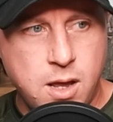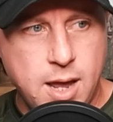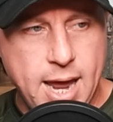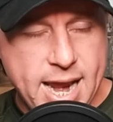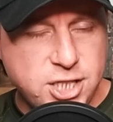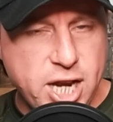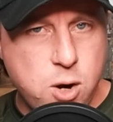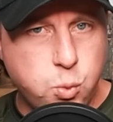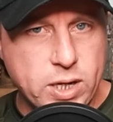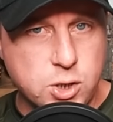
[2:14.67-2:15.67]
A'ja
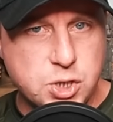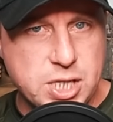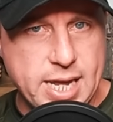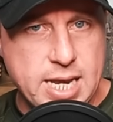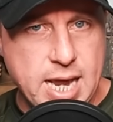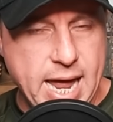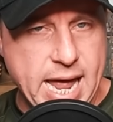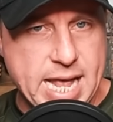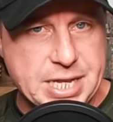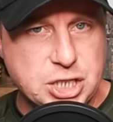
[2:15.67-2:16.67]
Wilson
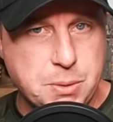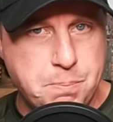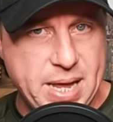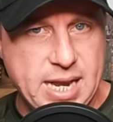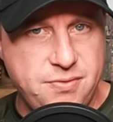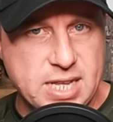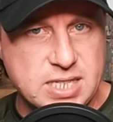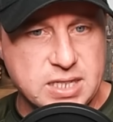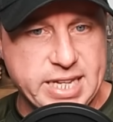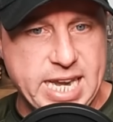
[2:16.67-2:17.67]
has been in
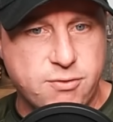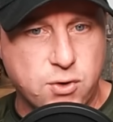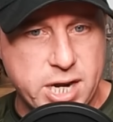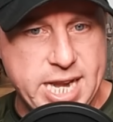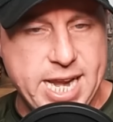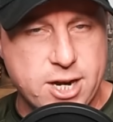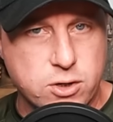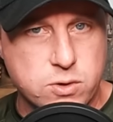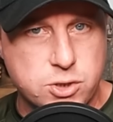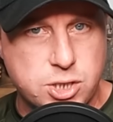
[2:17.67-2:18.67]
this league for
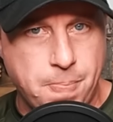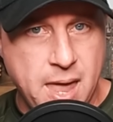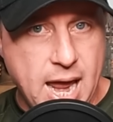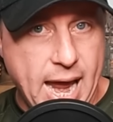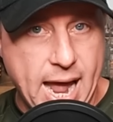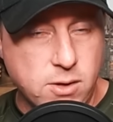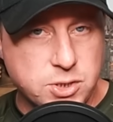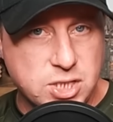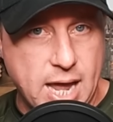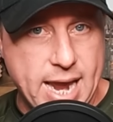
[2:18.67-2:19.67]
years.
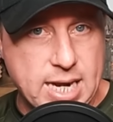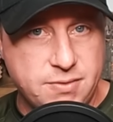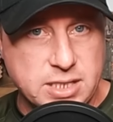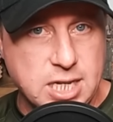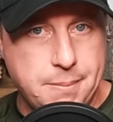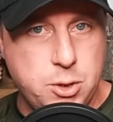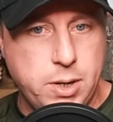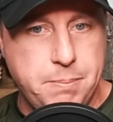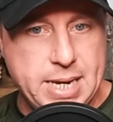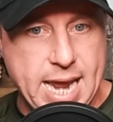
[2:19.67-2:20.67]
Outside of the
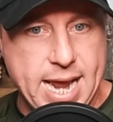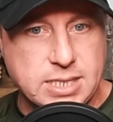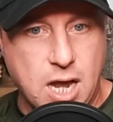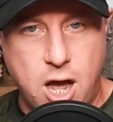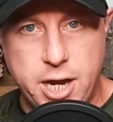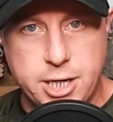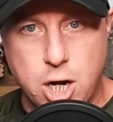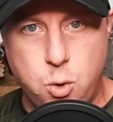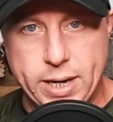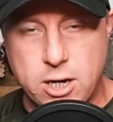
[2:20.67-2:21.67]
WNBA's
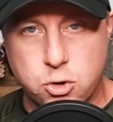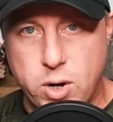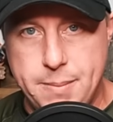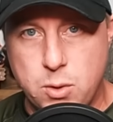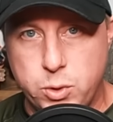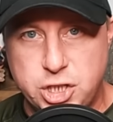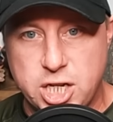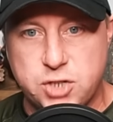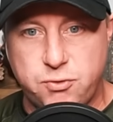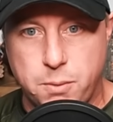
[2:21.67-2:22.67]
ongoing agreement with
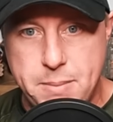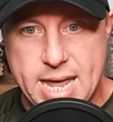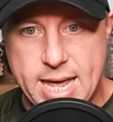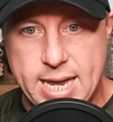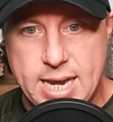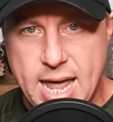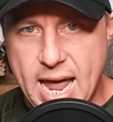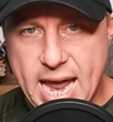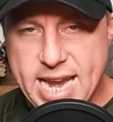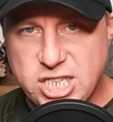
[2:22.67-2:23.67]
Just for Men,
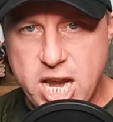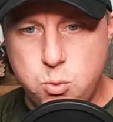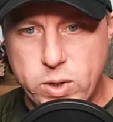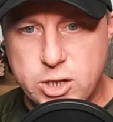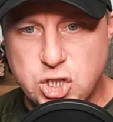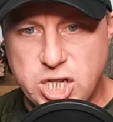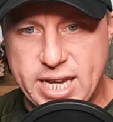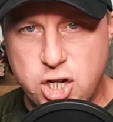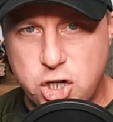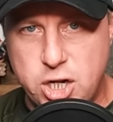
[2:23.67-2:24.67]
A'ja
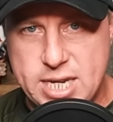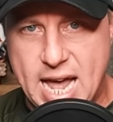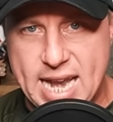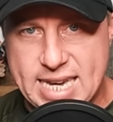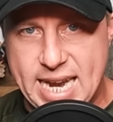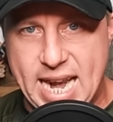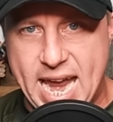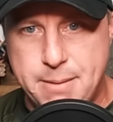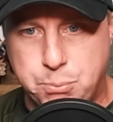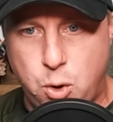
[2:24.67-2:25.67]
Wilson could not get
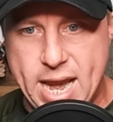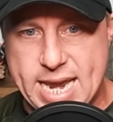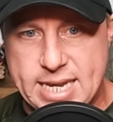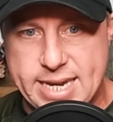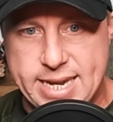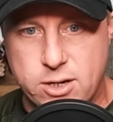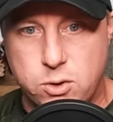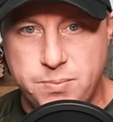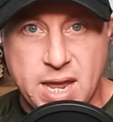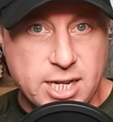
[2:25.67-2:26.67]
a brand
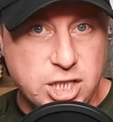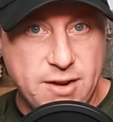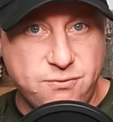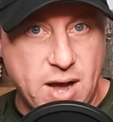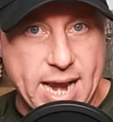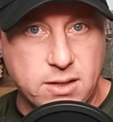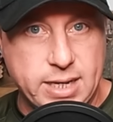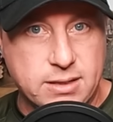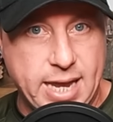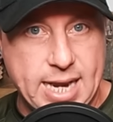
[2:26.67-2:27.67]
deal. She
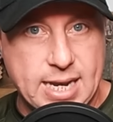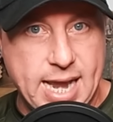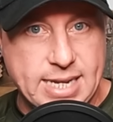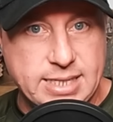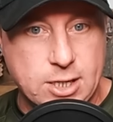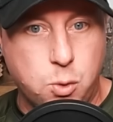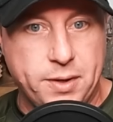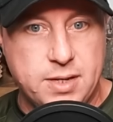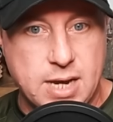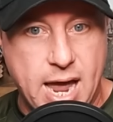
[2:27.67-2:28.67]
finally landed a deal
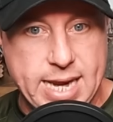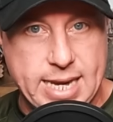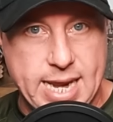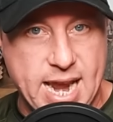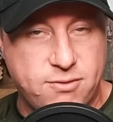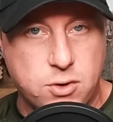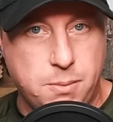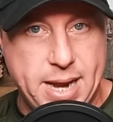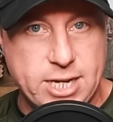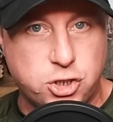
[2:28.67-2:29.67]
with Nike after the
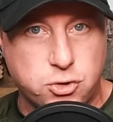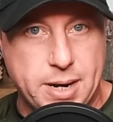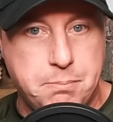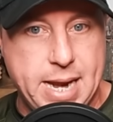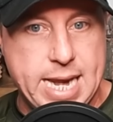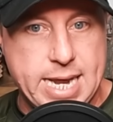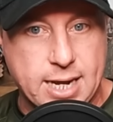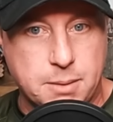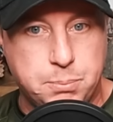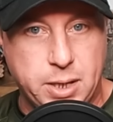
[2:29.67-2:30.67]
mainstream media
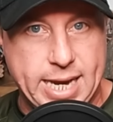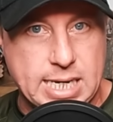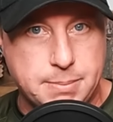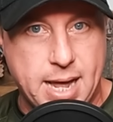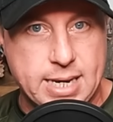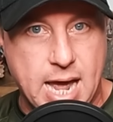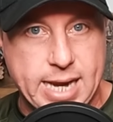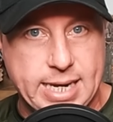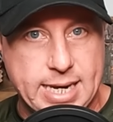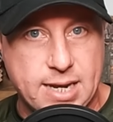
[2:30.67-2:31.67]
complained about
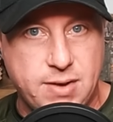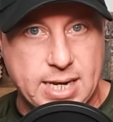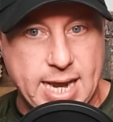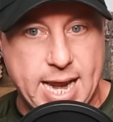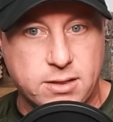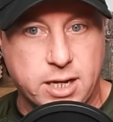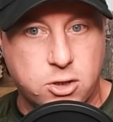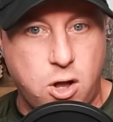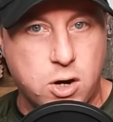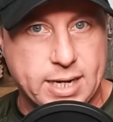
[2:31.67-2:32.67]
Nike giving Caitlyn
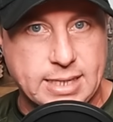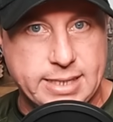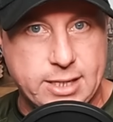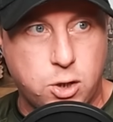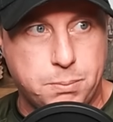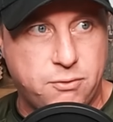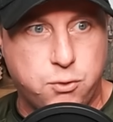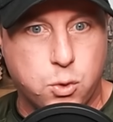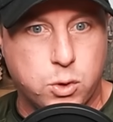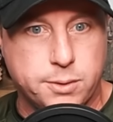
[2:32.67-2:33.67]
Clark a deal
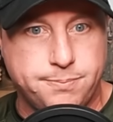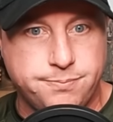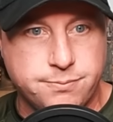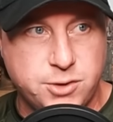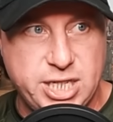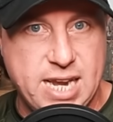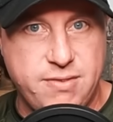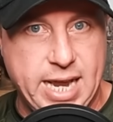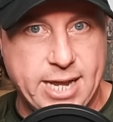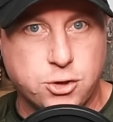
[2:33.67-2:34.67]
before she
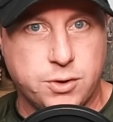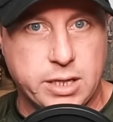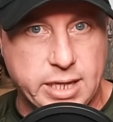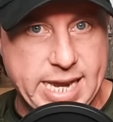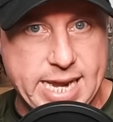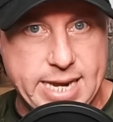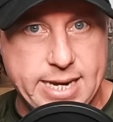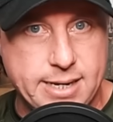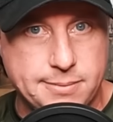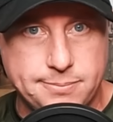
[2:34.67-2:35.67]
even entered the league.